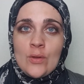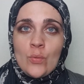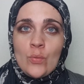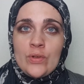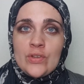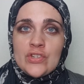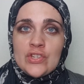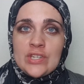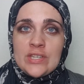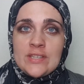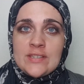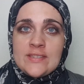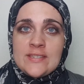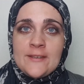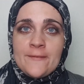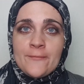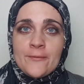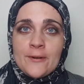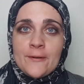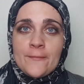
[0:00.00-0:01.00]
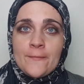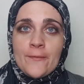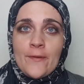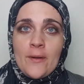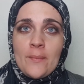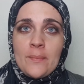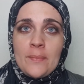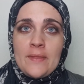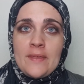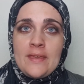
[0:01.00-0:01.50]
which is different
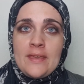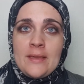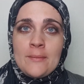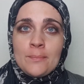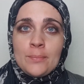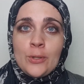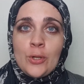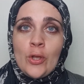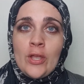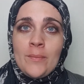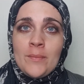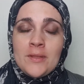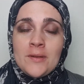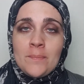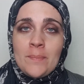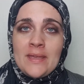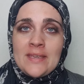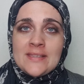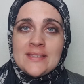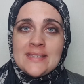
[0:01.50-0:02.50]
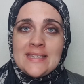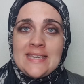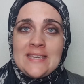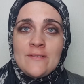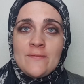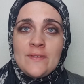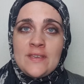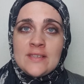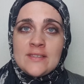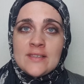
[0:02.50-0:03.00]
from the employment-based
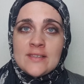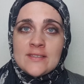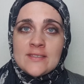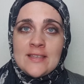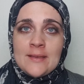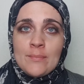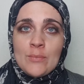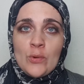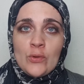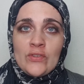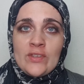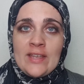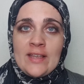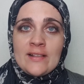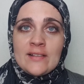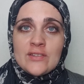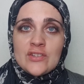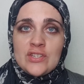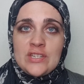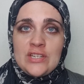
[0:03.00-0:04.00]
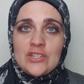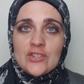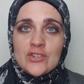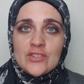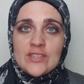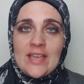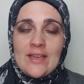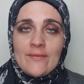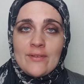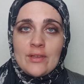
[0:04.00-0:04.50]
e-visas that most English
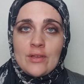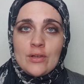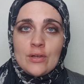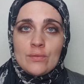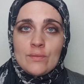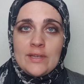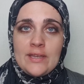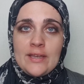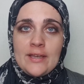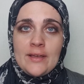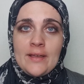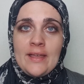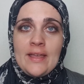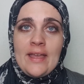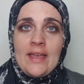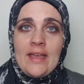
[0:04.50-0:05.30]
teachers have in Korea.